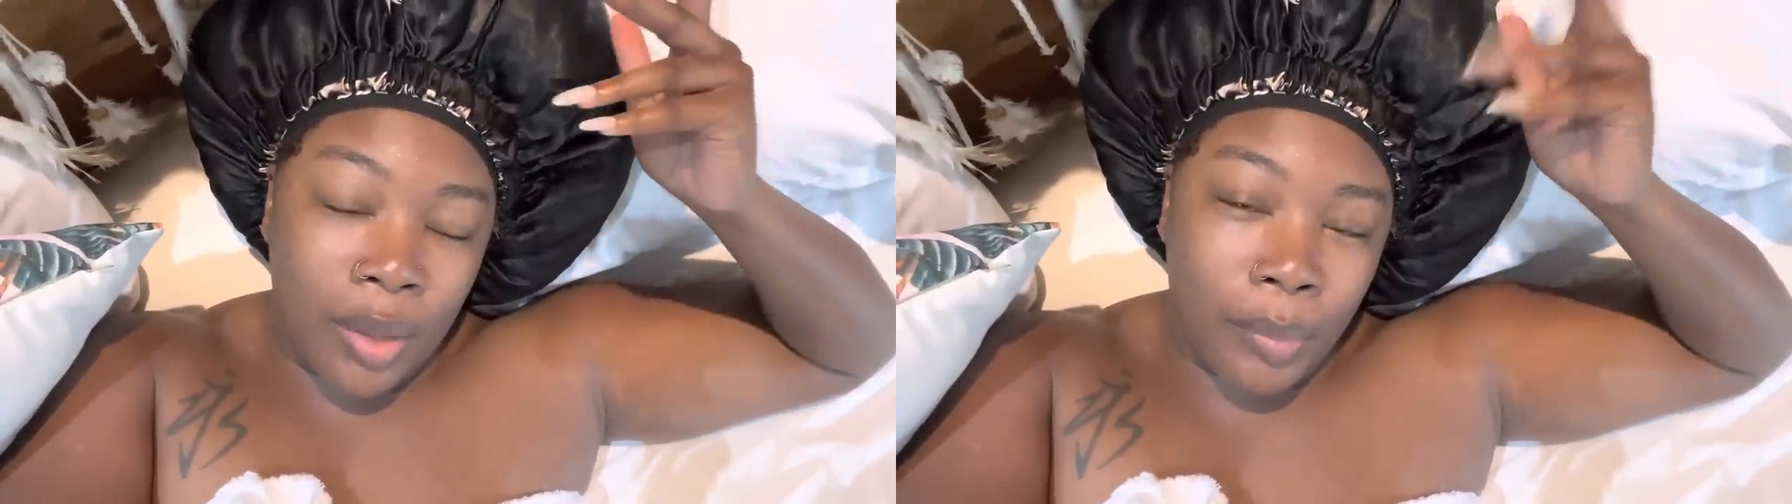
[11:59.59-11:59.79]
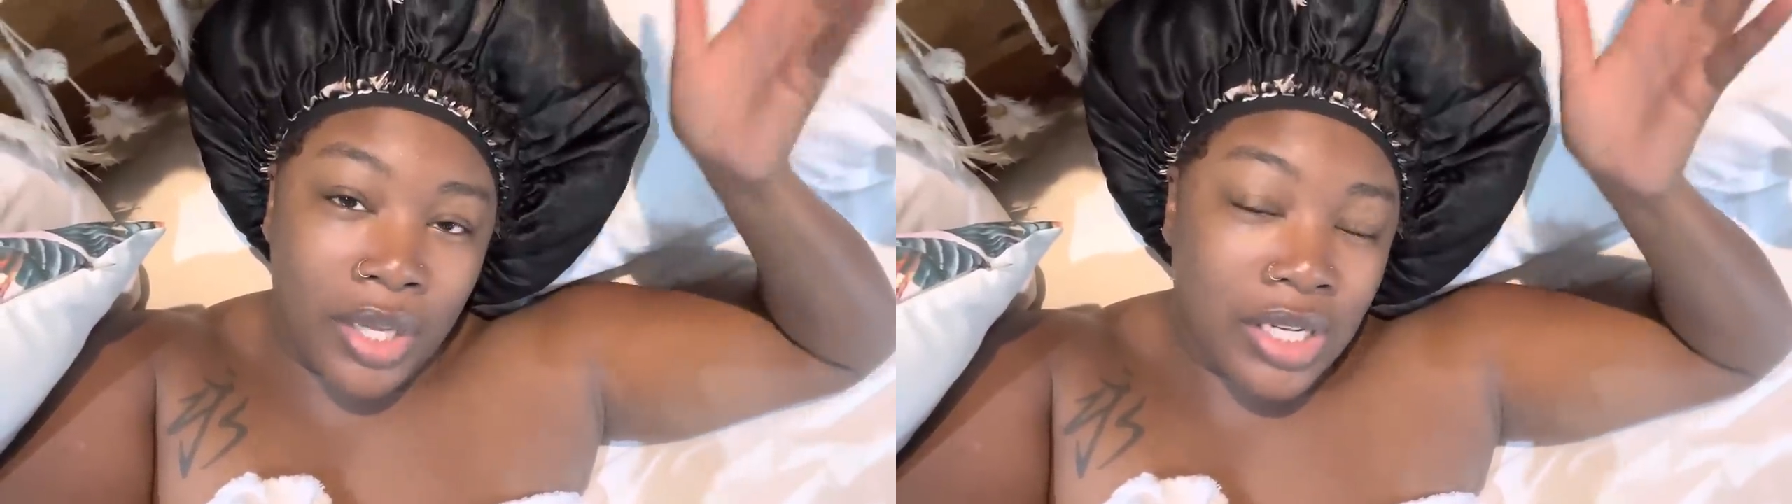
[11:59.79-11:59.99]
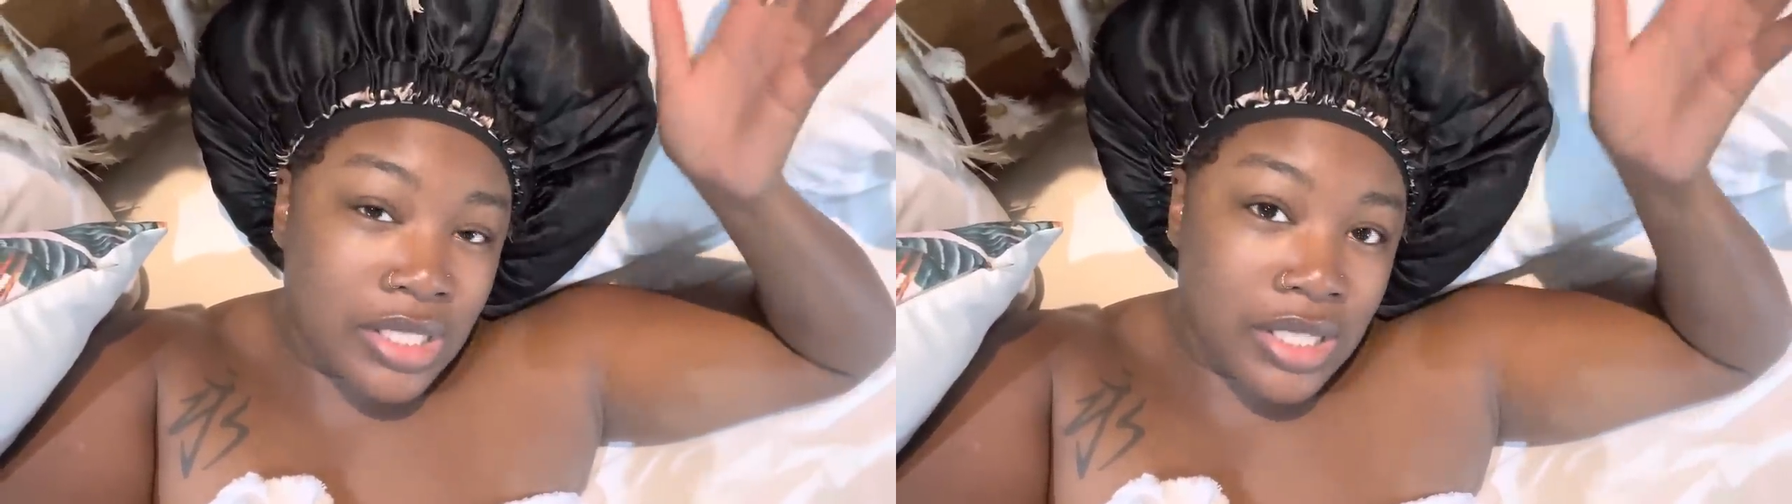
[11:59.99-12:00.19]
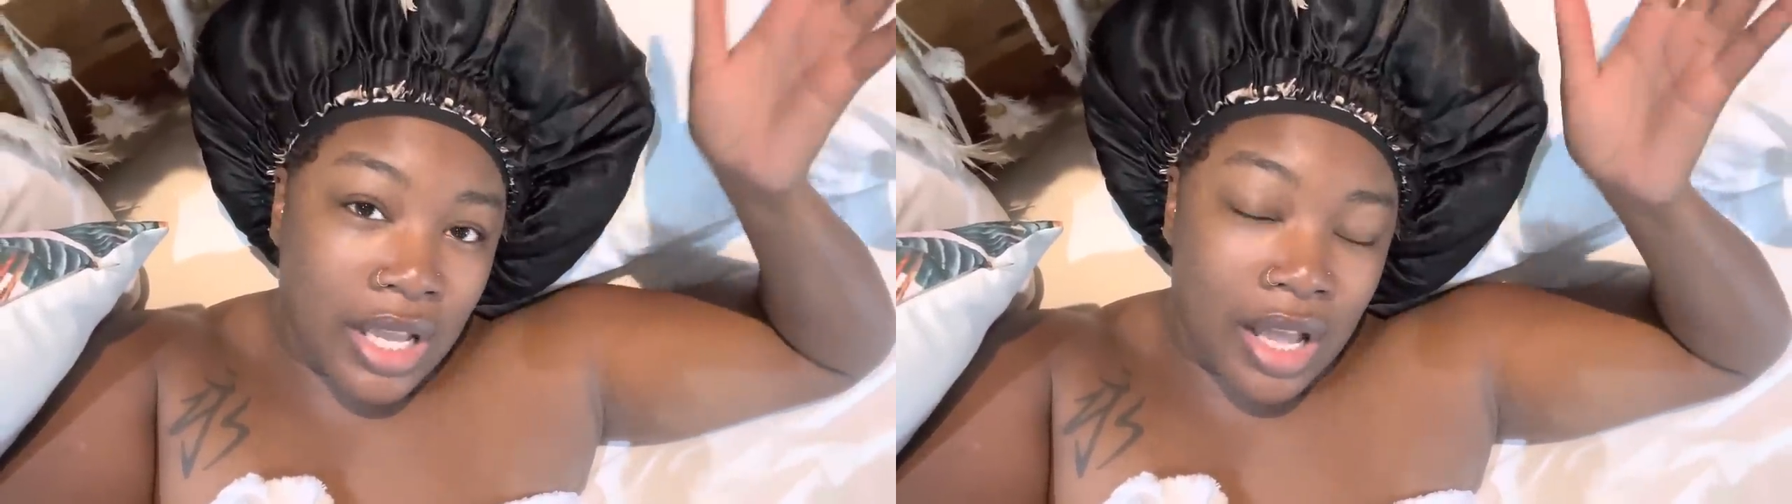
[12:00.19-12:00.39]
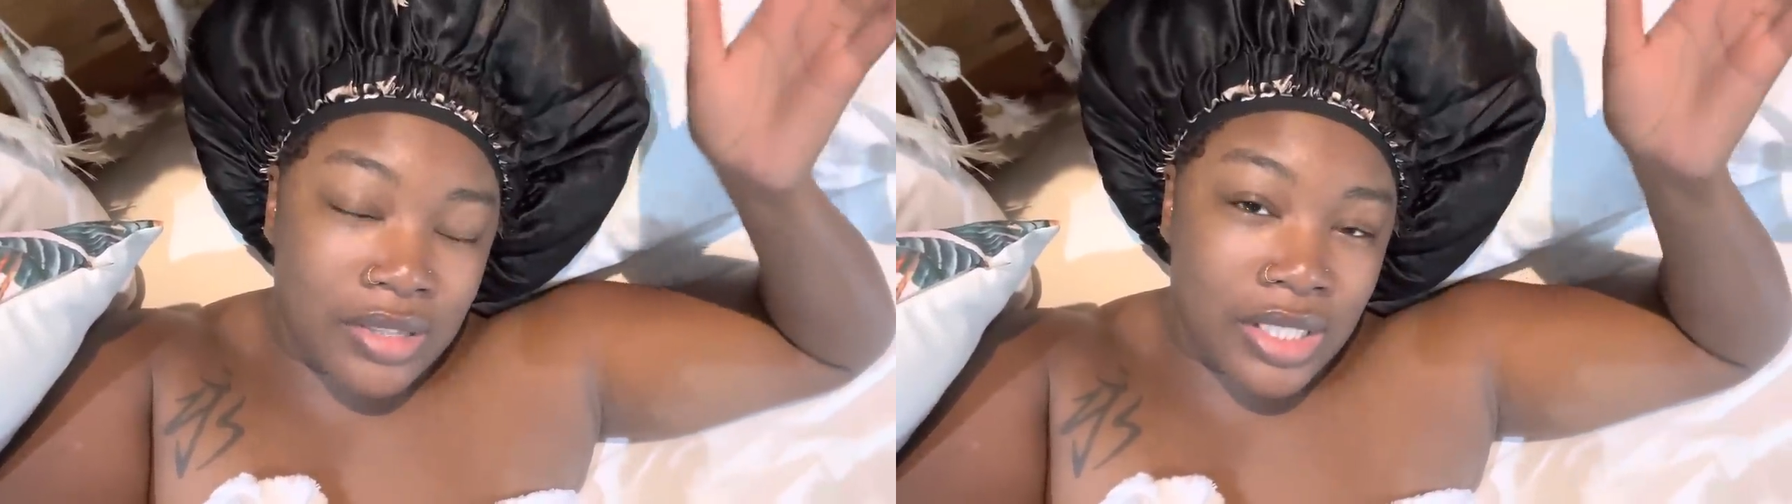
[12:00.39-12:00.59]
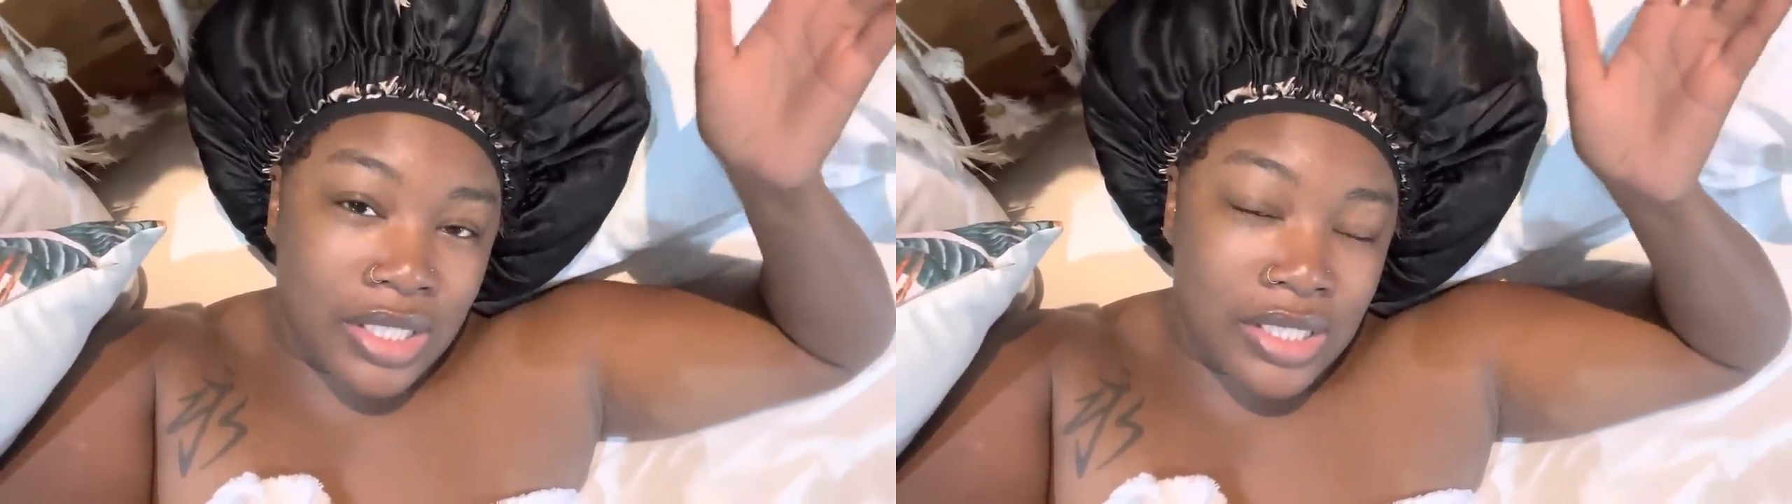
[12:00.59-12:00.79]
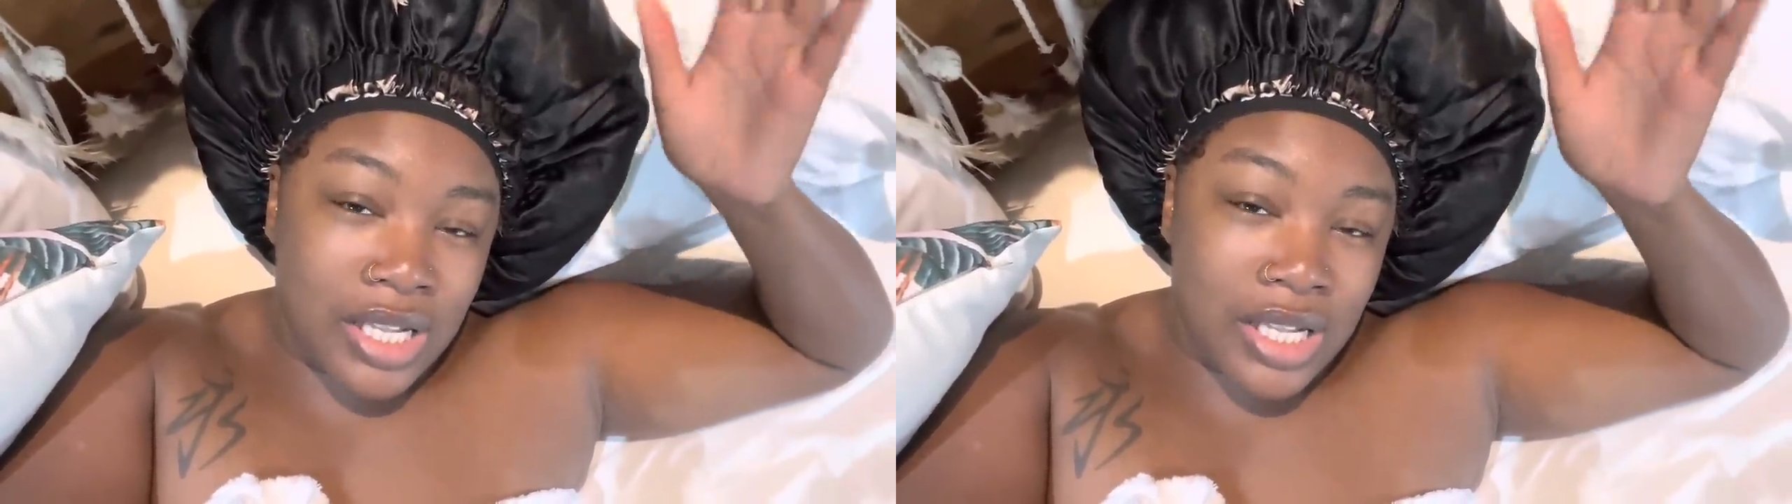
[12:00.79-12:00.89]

Picnic Steakhouse is.